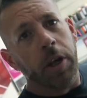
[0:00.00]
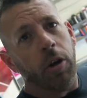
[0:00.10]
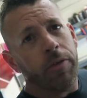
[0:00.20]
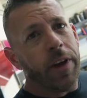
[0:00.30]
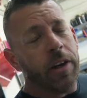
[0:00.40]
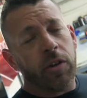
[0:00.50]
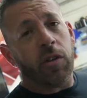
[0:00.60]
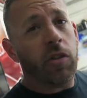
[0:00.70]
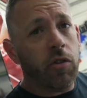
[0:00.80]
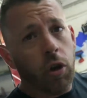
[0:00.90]
it in all fairness
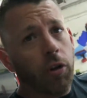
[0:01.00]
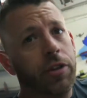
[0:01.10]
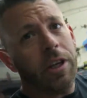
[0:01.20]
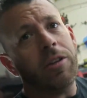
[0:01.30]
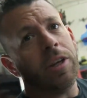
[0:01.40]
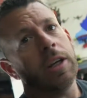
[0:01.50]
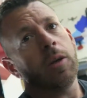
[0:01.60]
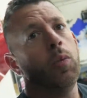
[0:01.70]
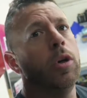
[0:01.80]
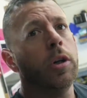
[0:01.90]
because it's not
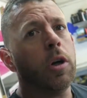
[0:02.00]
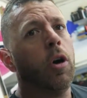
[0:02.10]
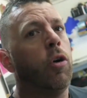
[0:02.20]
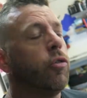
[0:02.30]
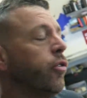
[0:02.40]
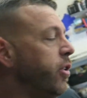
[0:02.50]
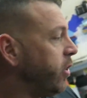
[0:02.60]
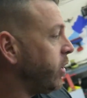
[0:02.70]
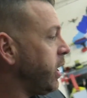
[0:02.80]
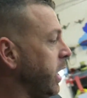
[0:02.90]
detailing work on
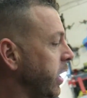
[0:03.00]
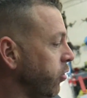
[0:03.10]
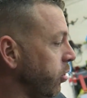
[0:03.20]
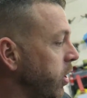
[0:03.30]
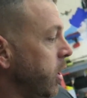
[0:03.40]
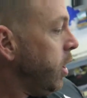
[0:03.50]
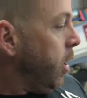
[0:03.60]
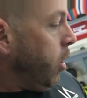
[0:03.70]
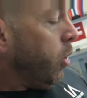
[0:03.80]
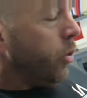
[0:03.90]
this occasion.
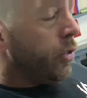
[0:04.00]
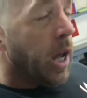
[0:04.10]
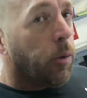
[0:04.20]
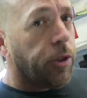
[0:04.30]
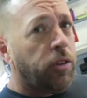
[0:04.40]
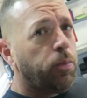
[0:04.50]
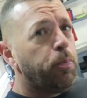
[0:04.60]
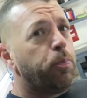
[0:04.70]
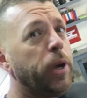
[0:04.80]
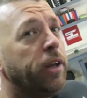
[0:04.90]
Now this
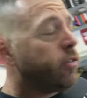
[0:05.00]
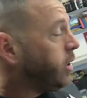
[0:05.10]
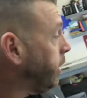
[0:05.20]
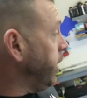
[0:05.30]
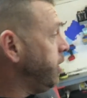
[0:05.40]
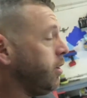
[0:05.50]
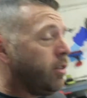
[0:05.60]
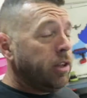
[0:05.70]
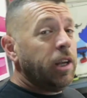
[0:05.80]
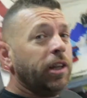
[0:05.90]
basically,
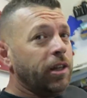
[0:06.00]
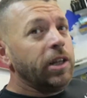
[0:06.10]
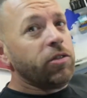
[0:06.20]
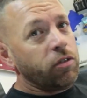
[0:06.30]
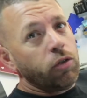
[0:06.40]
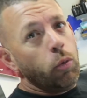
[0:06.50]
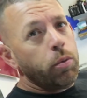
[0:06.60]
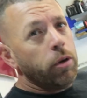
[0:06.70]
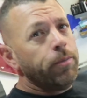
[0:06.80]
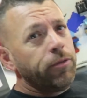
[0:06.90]
it's a
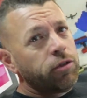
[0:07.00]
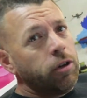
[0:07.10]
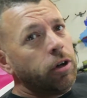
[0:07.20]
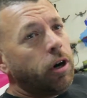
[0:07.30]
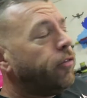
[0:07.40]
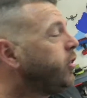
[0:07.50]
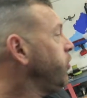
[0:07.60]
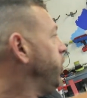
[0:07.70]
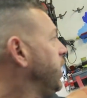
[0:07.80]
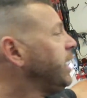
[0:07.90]
Supra, so
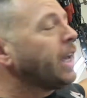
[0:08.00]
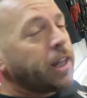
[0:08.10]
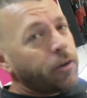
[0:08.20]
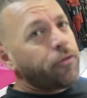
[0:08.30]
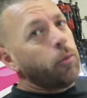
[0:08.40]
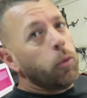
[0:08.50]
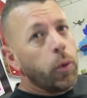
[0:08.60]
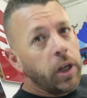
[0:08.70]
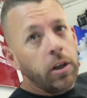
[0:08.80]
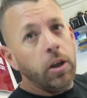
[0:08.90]
obviously if you didn't get that from the
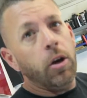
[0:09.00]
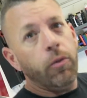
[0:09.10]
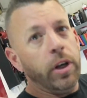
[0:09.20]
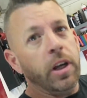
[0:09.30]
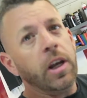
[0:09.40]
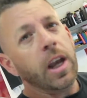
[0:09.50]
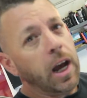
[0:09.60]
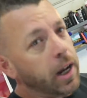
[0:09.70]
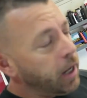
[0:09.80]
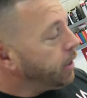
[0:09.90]
wing, you're not really a
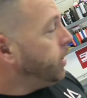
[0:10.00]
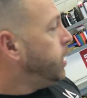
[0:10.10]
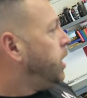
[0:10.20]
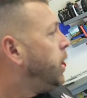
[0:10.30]
car guy.